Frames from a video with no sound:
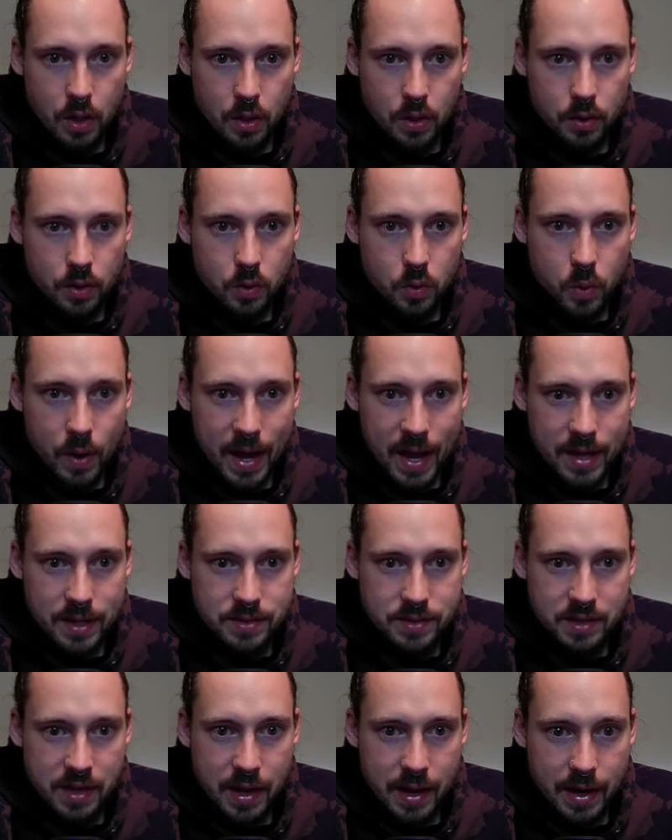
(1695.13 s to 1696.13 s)

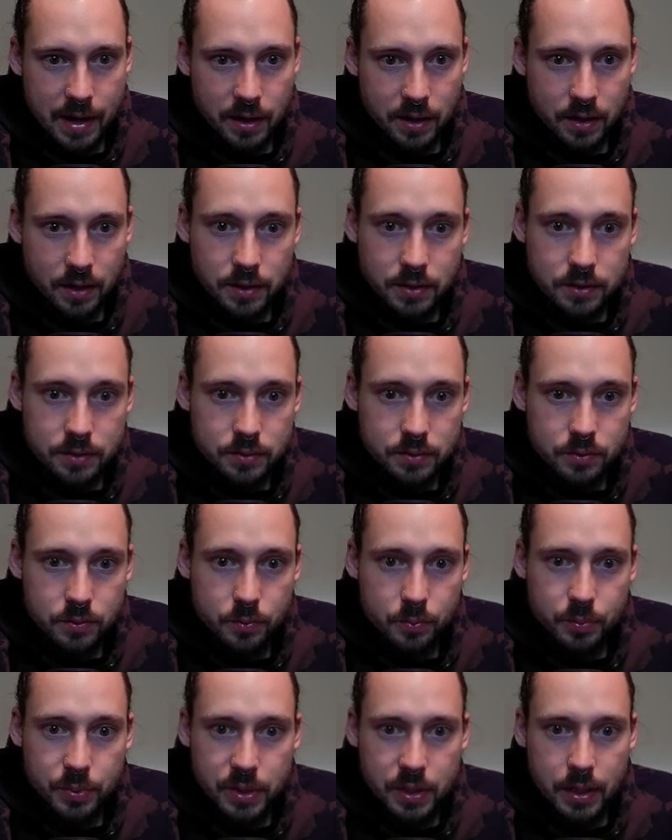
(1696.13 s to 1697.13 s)
Quagsire
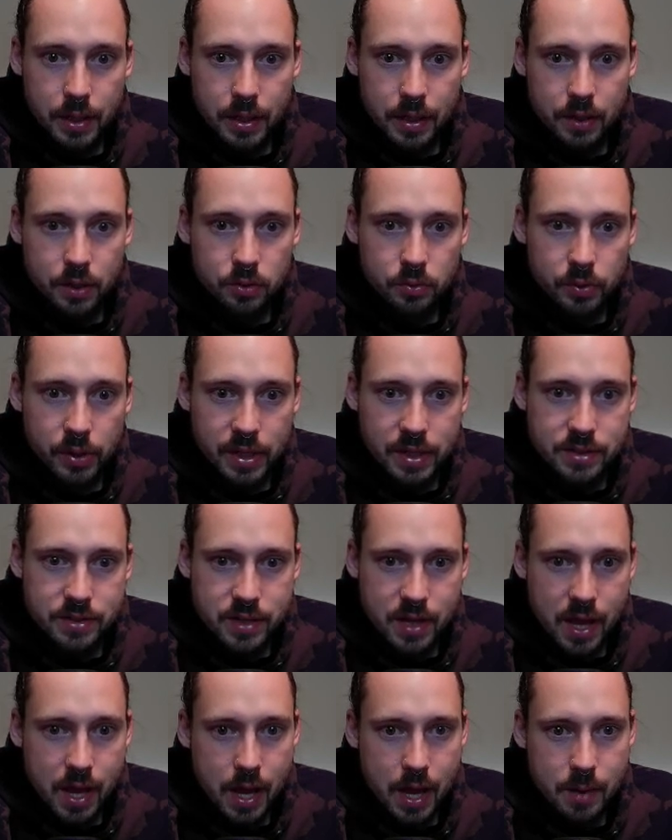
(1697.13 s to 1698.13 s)
would be a great
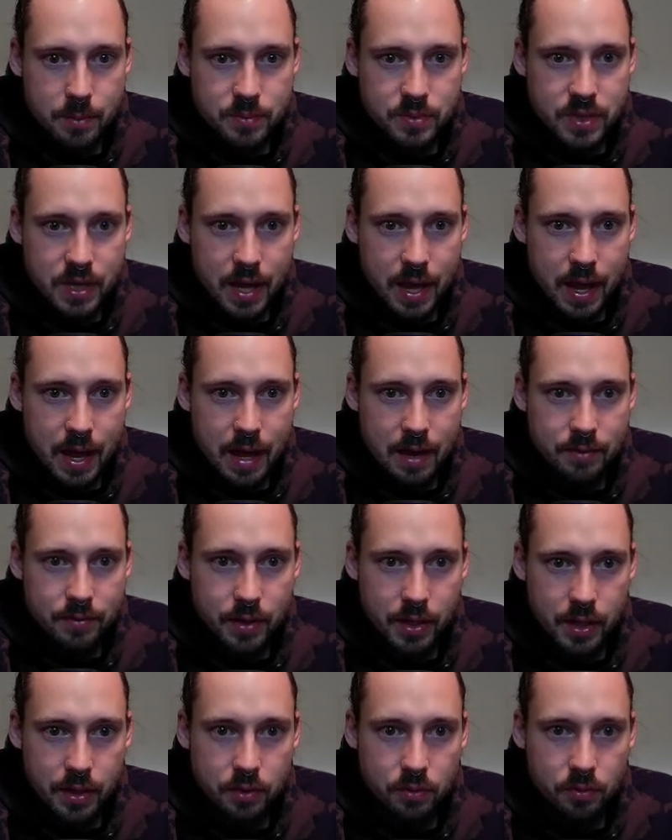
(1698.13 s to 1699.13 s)
time to have
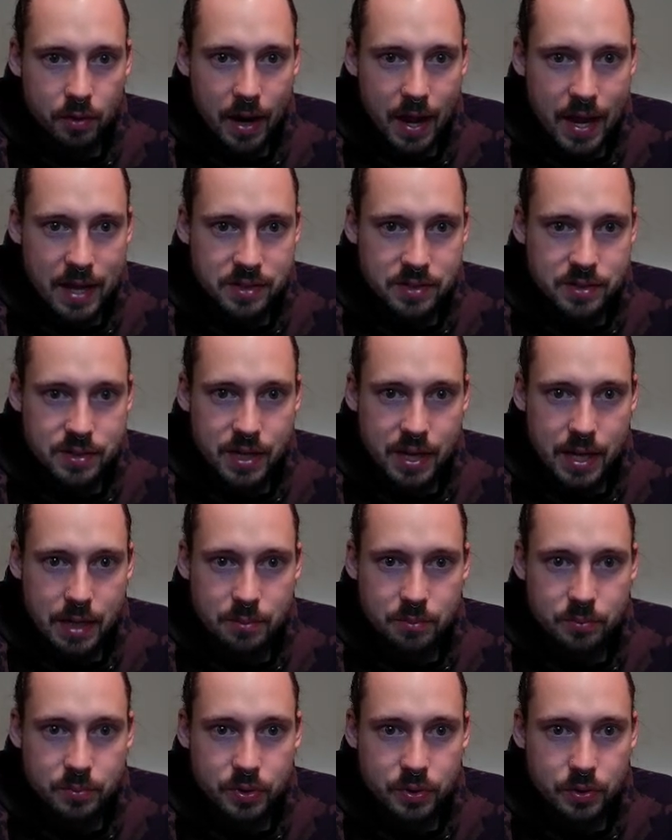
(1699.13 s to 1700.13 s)
a grass
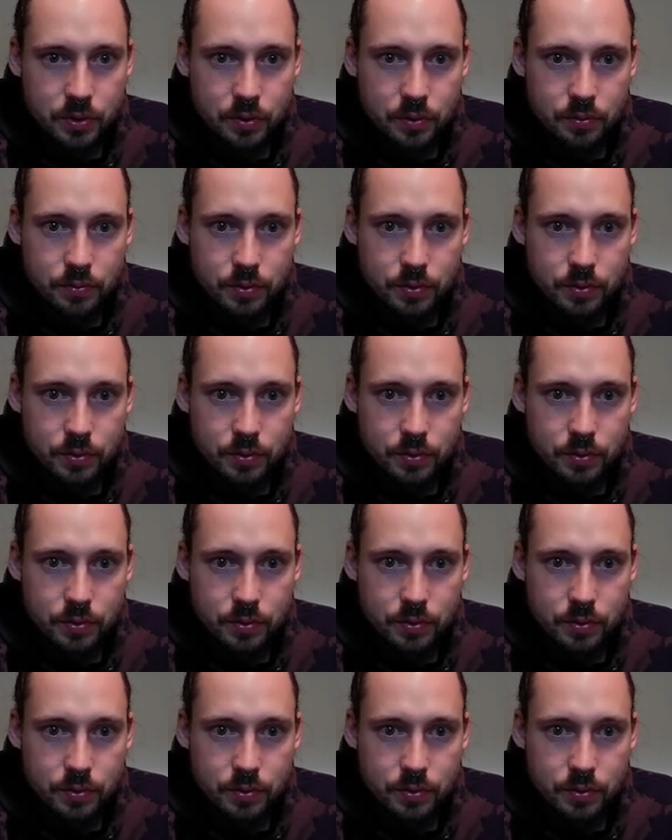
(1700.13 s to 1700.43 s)
type move.